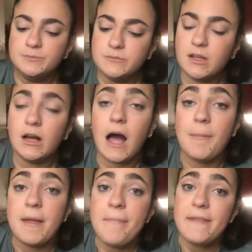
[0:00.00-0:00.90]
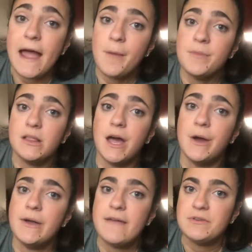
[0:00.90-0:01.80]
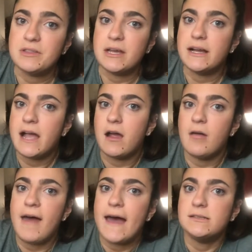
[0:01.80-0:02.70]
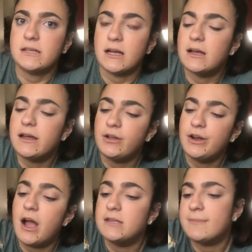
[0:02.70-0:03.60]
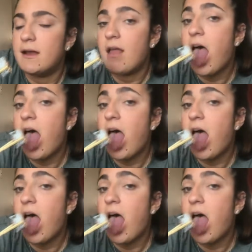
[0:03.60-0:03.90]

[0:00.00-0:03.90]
Comment down below if you think Carol Baskin killed her husband.